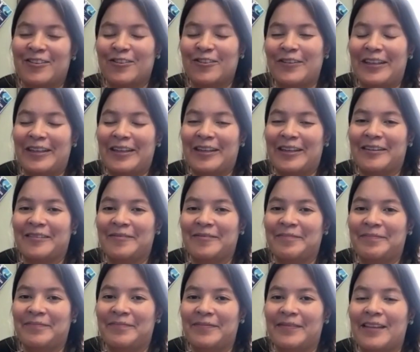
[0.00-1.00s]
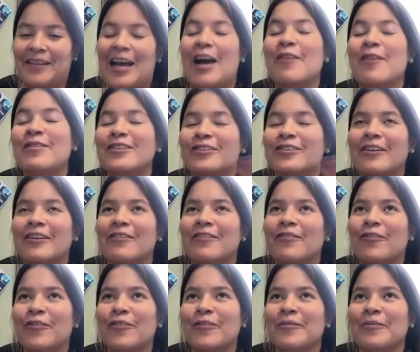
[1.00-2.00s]
So like, I always thought of
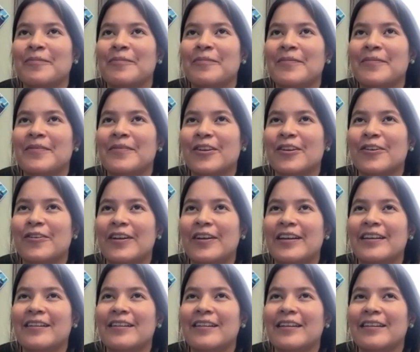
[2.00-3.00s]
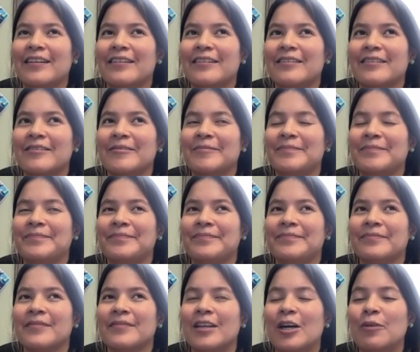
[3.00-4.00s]
creating like a
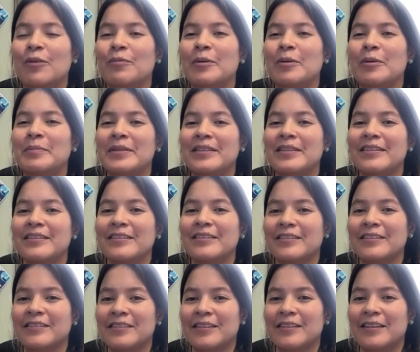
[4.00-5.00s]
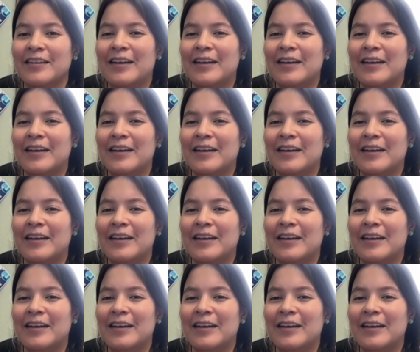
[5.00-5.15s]
woman's